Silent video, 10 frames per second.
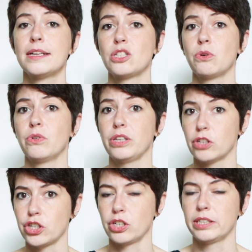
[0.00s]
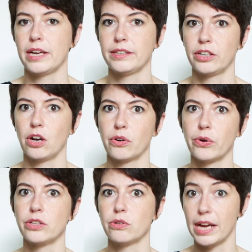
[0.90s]
So you're sure that they're not
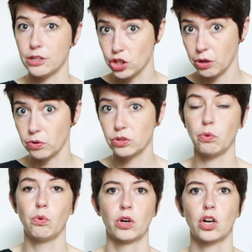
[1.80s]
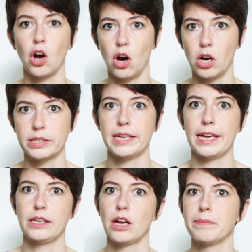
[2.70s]
going to get choked or caught
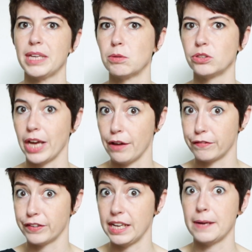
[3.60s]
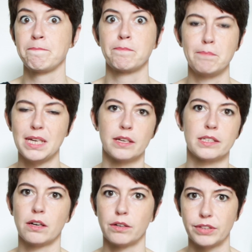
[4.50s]
and not be able to get free
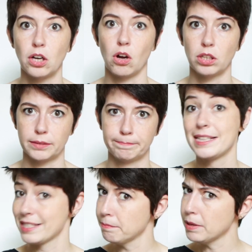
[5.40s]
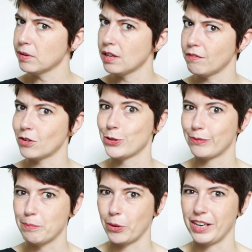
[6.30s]
because of the collar. And some people have also
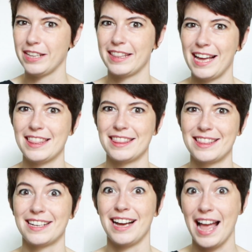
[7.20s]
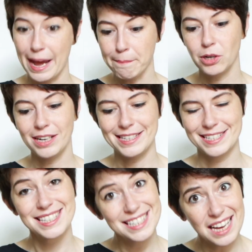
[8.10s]
reported that the amber
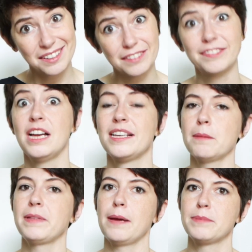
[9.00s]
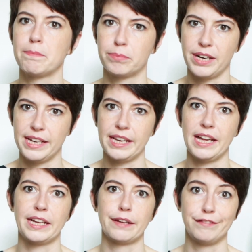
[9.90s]
itself sometimes break
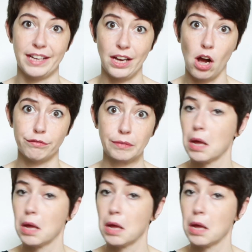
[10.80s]
and can flake off.